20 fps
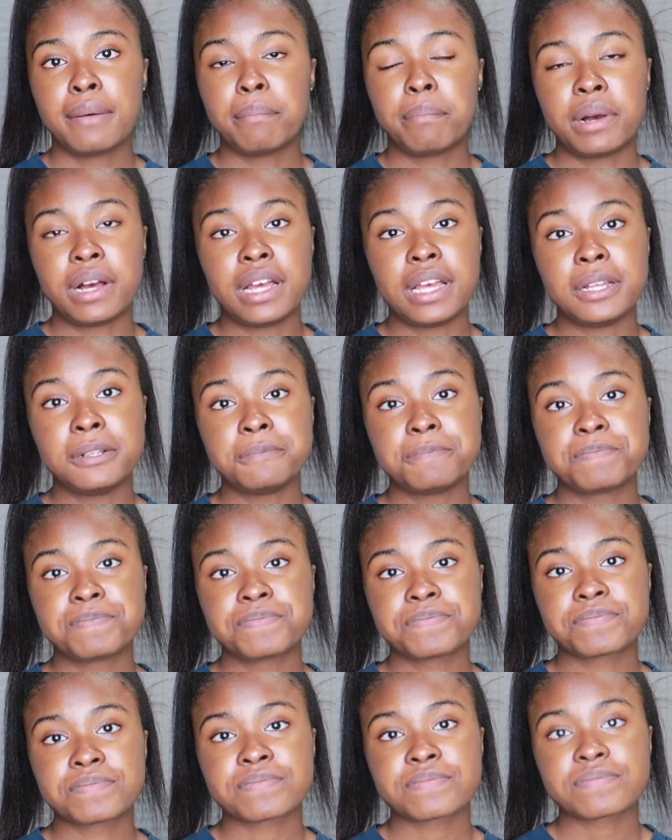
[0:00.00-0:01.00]
but
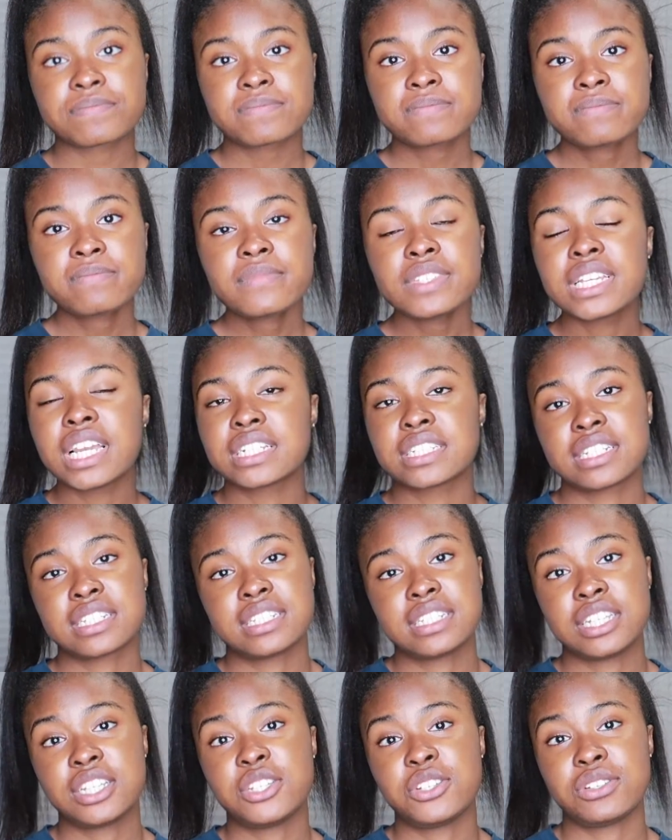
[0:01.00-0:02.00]
I
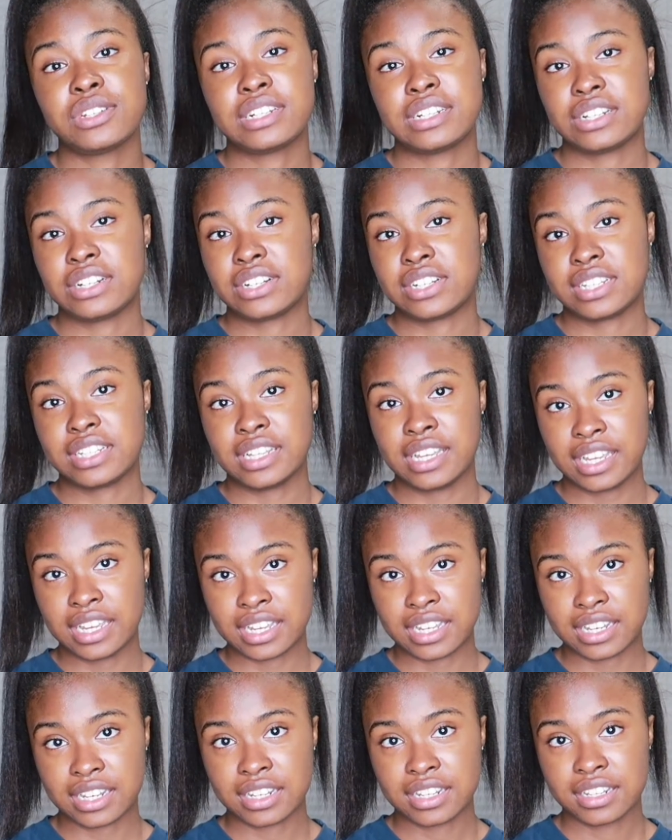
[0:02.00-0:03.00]
just need you to
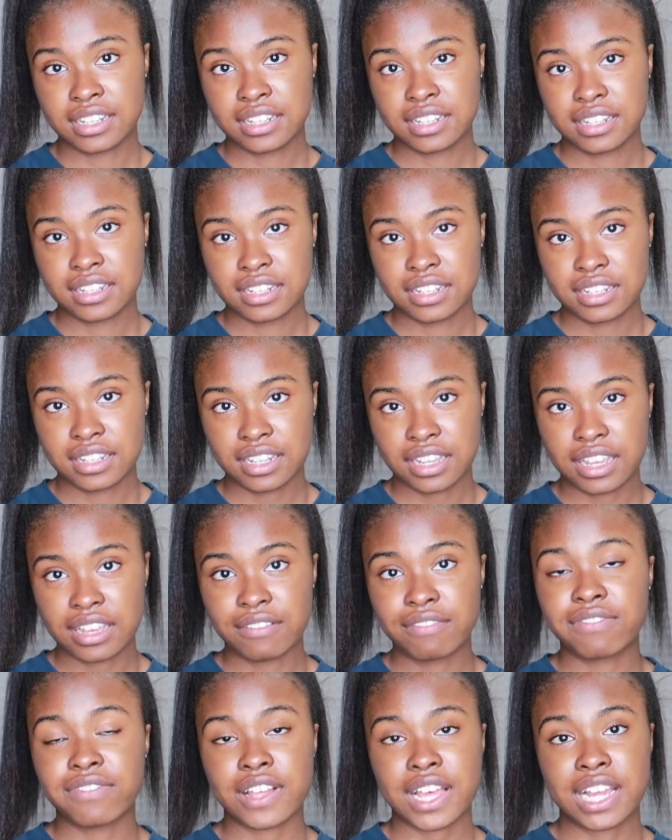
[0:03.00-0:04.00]
understand,
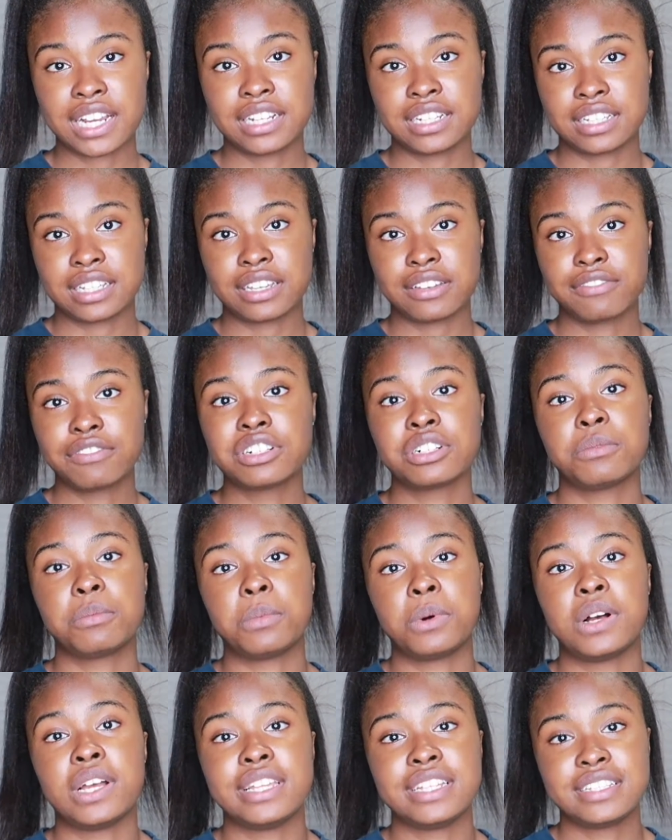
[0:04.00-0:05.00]
finally, for
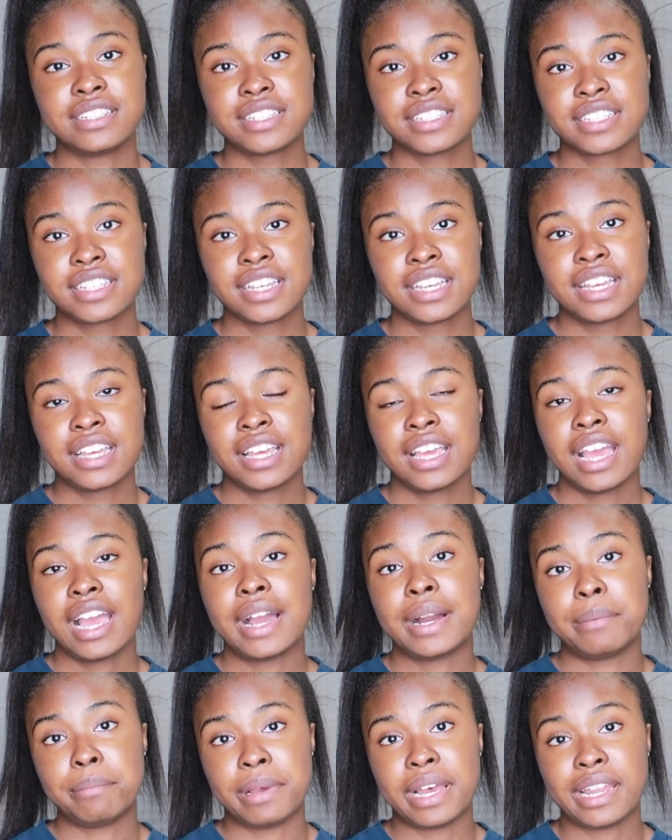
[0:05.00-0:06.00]
once,
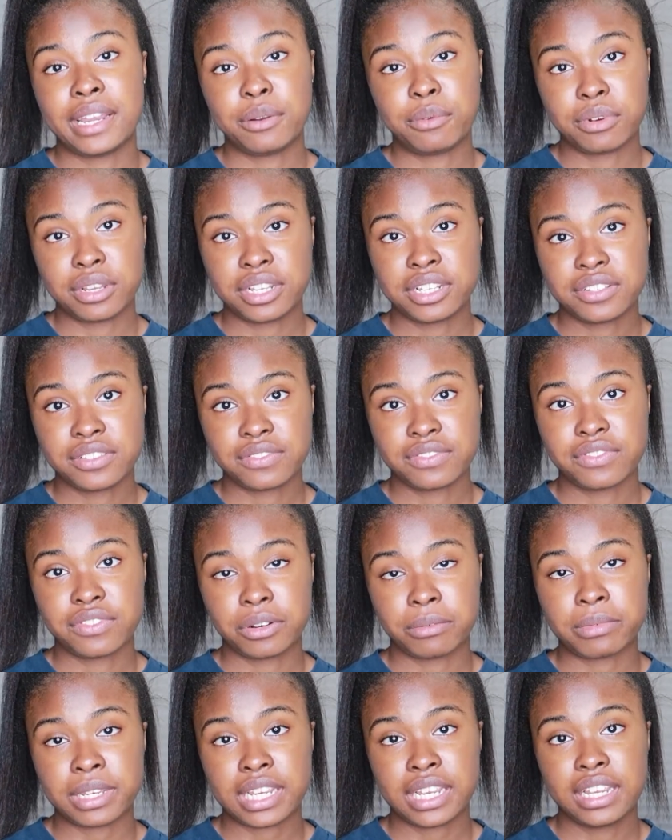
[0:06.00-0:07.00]
how bad it was
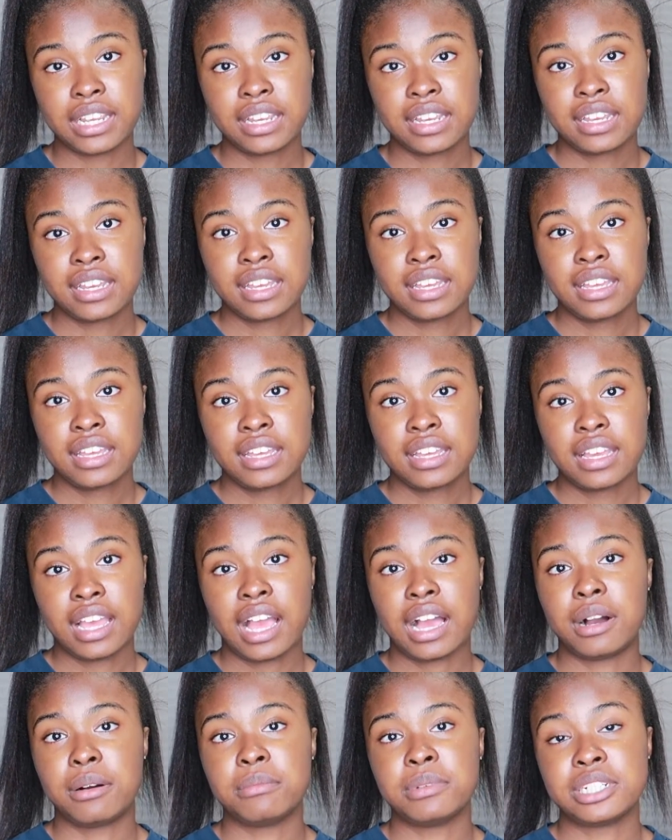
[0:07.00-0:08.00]
for me.
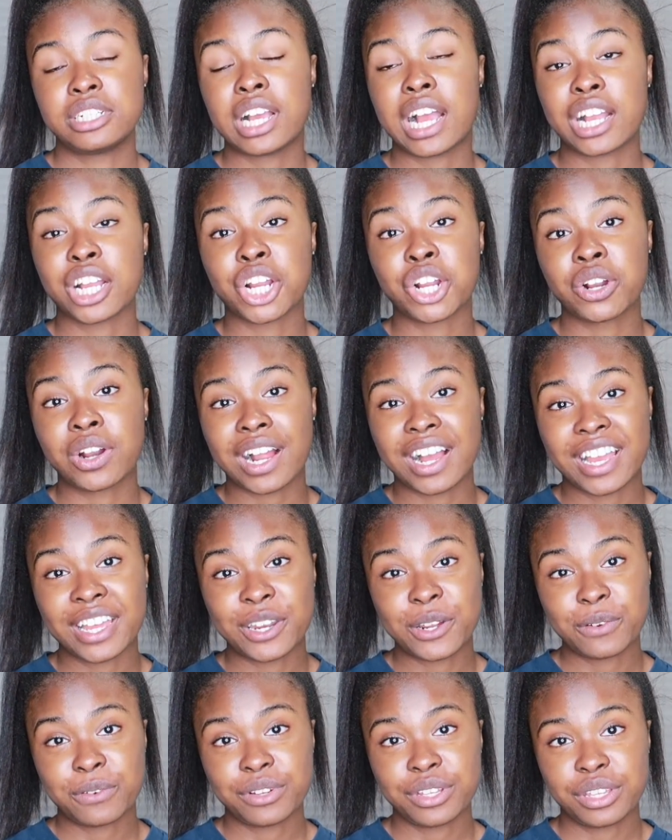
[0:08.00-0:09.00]
How much I
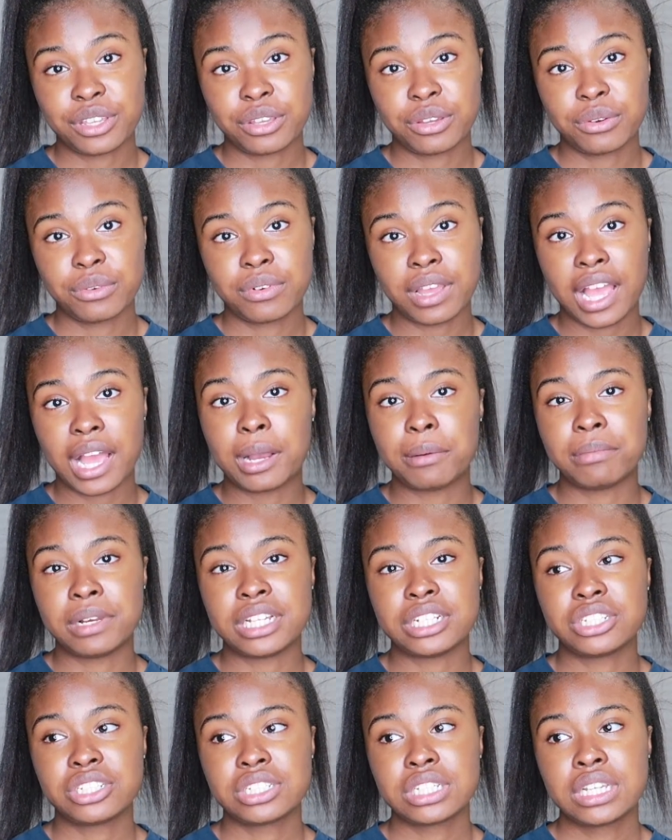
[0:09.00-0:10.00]
cried over you, how
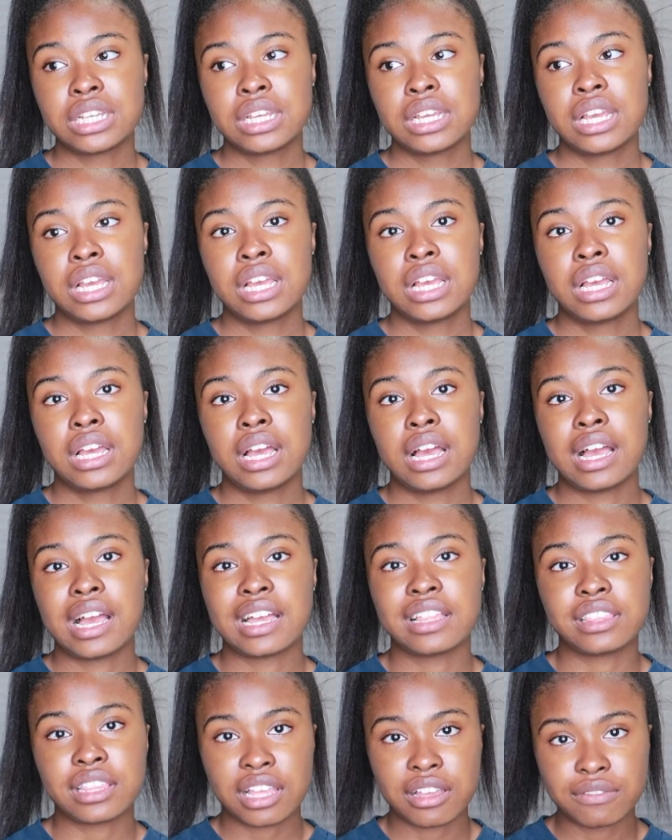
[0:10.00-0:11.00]
much
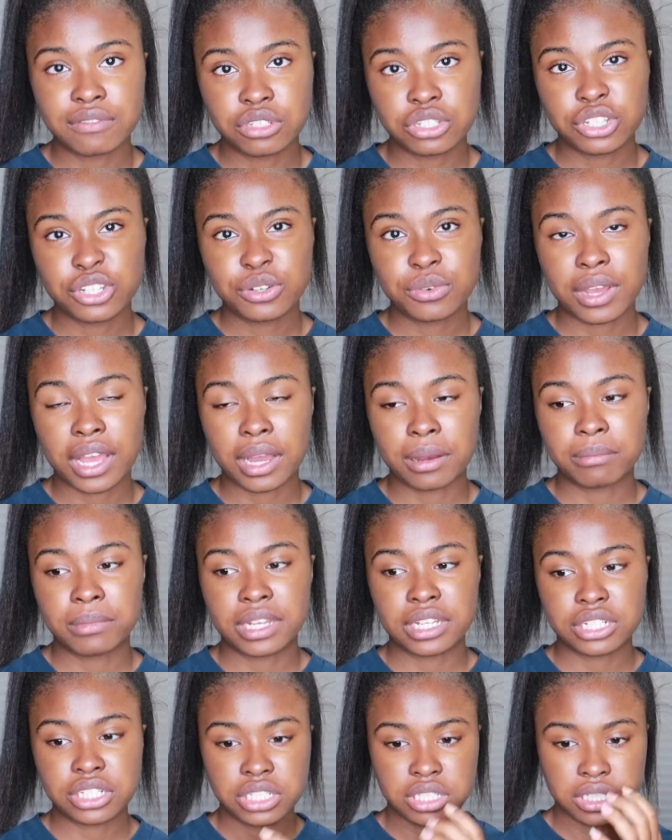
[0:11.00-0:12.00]
I loved you, how
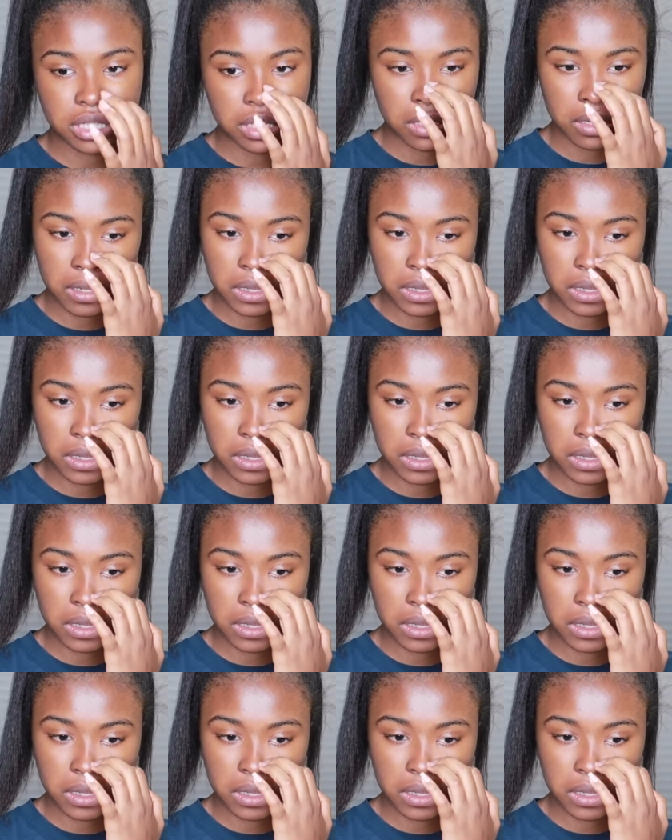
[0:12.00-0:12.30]
much